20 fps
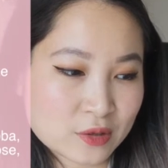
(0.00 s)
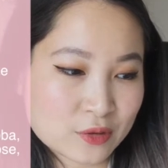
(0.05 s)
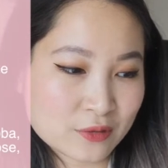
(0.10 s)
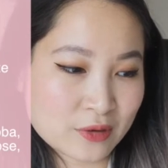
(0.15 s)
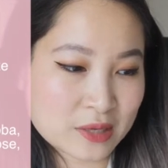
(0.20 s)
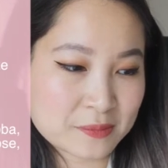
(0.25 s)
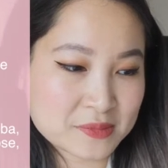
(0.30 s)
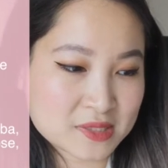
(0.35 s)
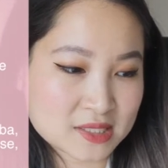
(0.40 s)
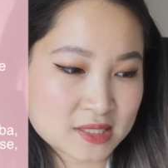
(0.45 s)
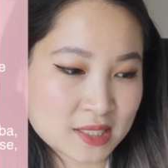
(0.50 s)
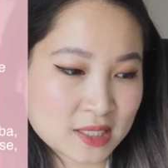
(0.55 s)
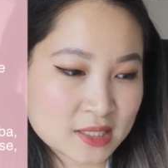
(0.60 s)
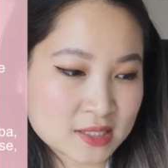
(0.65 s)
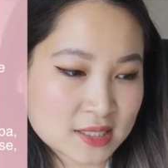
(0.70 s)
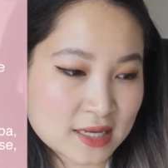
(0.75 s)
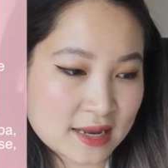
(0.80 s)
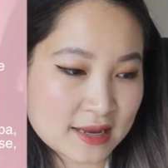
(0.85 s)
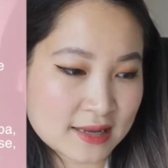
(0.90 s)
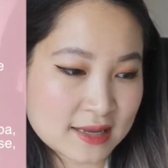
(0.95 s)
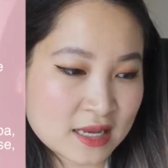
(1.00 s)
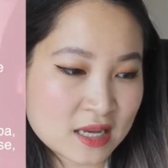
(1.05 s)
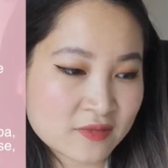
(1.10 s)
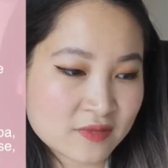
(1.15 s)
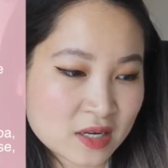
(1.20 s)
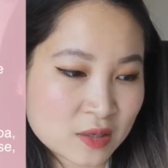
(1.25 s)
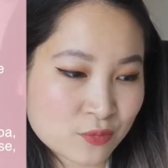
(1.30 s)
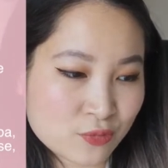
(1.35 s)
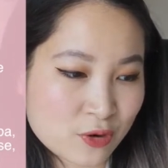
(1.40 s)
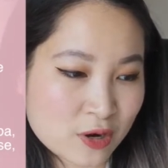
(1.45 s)
grapeseed,
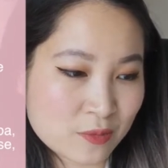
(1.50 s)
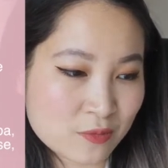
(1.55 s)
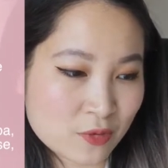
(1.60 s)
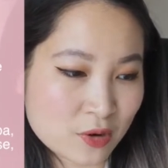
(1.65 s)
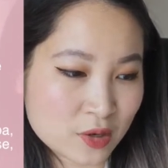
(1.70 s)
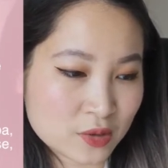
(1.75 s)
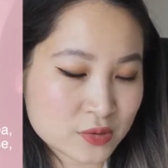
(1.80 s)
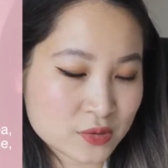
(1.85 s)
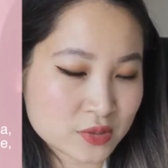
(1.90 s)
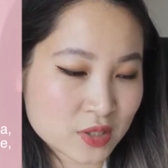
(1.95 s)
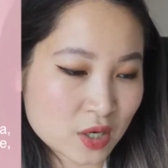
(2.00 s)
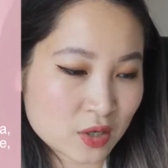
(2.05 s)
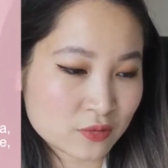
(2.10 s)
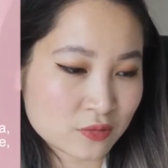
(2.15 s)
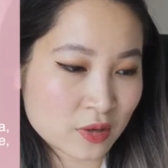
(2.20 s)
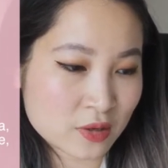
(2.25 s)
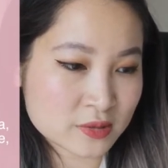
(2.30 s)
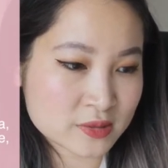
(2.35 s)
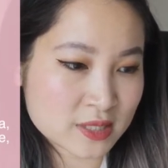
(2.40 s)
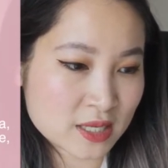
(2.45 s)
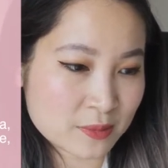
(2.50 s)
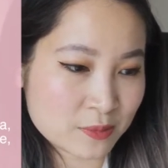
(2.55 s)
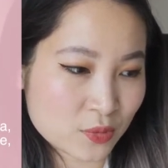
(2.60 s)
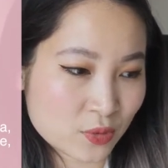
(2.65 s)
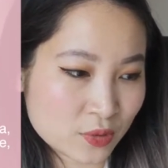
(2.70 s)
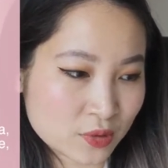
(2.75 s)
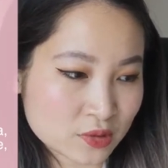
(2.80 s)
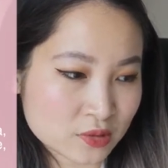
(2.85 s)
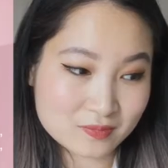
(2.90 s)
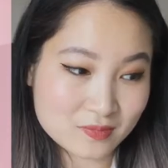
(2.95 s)
evening primrose, rosehip
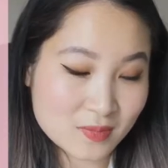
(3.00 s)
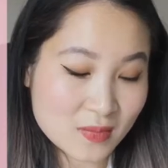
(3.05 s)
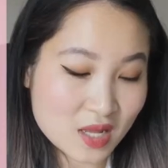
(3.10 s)
oil.